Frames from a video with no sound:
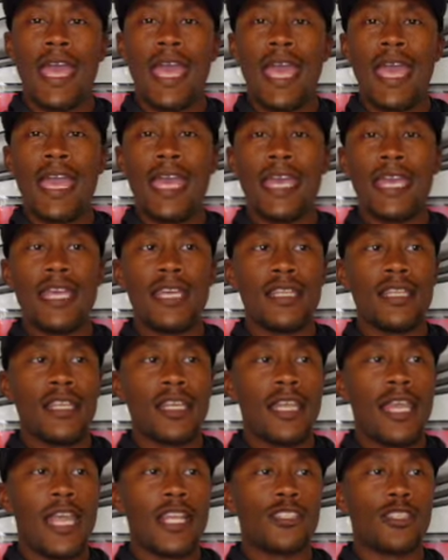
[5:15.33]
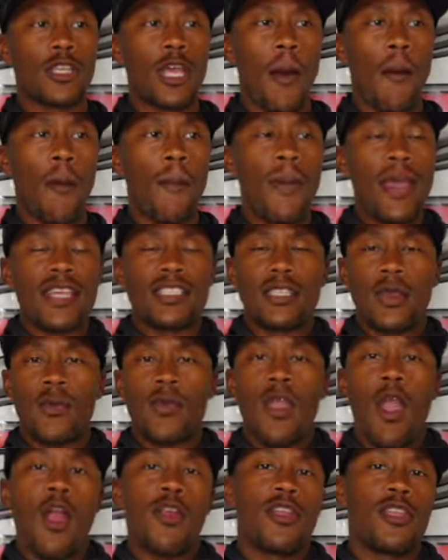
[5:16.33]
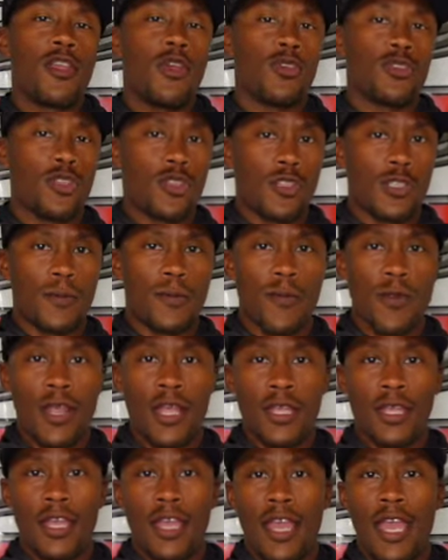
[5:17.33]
and it's a couple baits that we already used in the spring.